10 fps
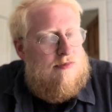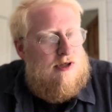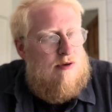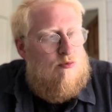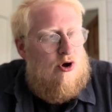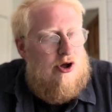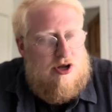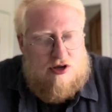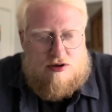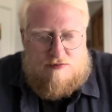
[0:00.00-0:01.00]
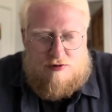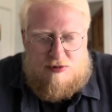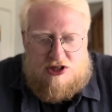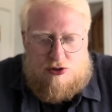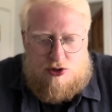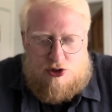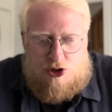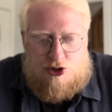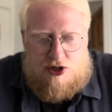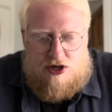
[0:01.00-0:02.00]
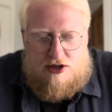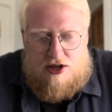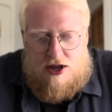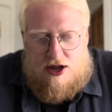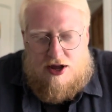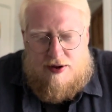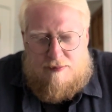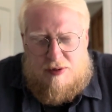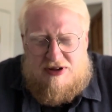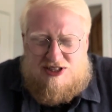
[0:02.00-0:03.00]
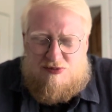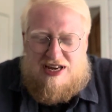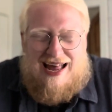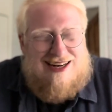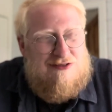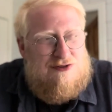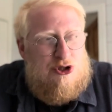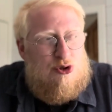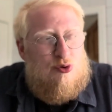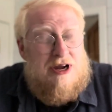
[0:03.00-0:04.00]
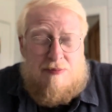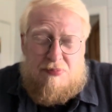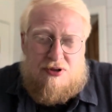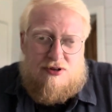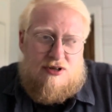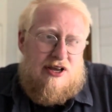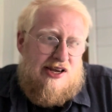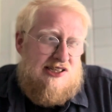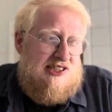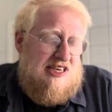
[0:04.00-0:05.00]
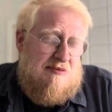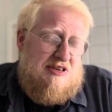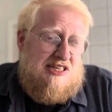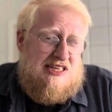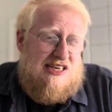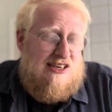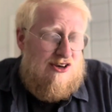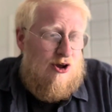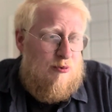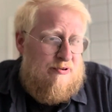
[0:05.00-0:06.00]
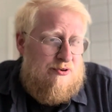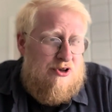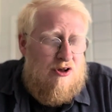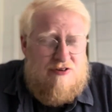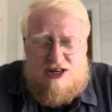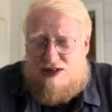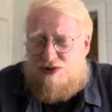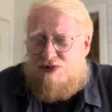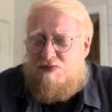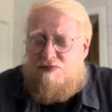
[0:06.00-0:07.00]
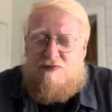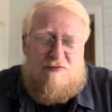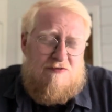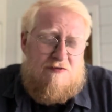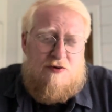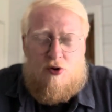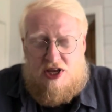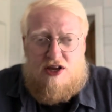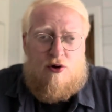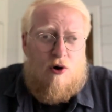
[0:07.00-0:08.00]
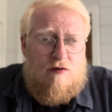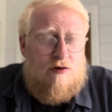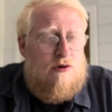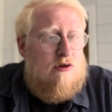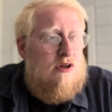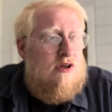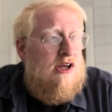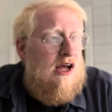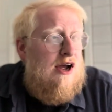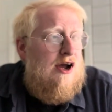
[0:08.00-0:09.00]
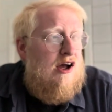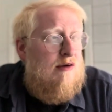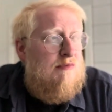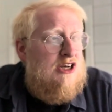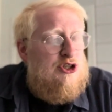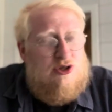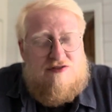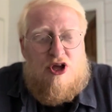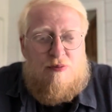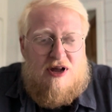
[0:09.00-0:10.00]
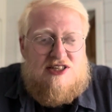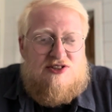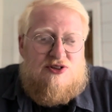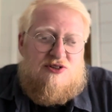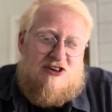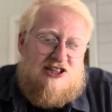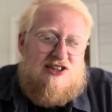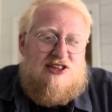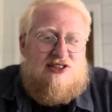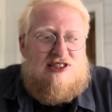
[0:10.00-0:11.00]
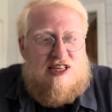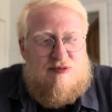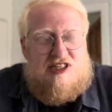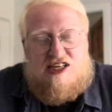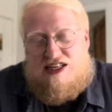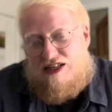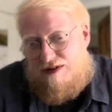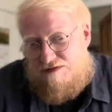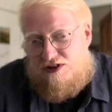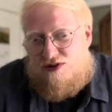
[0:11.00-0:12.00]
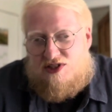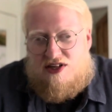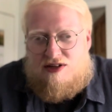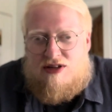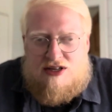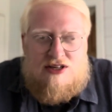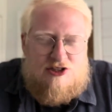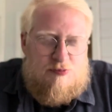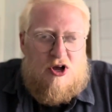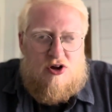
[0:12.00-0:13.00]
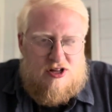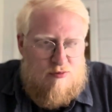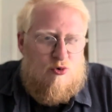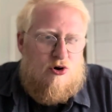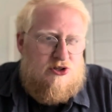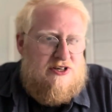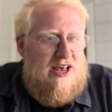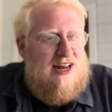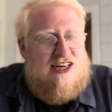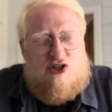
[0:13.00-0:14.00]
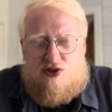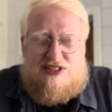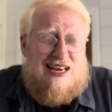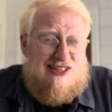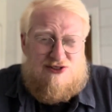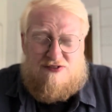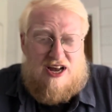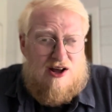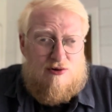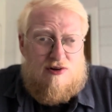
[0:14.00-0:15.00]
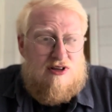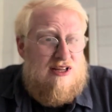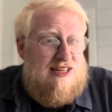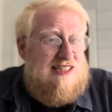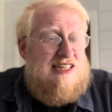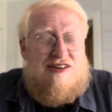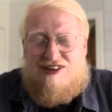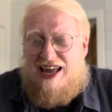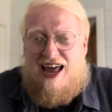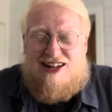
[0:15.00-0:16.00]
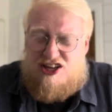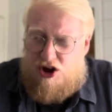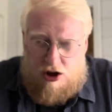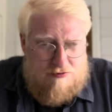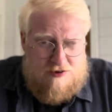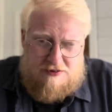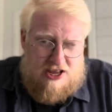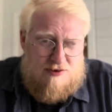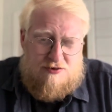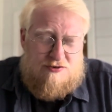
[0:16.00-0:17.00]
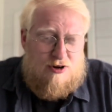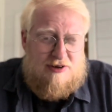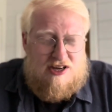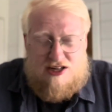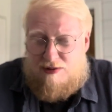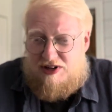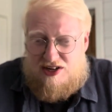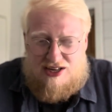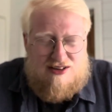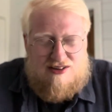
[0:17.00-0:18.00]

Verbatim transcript: in work for me lunch. Um, I picked up a can of Trip uh, CBD cold brew coffee, and it was fucking awful. Um, I should have known better because I've had the CBD infused like sparkling water and it just tastes foul. Didn't even get any coffee flavour from it and I'm like,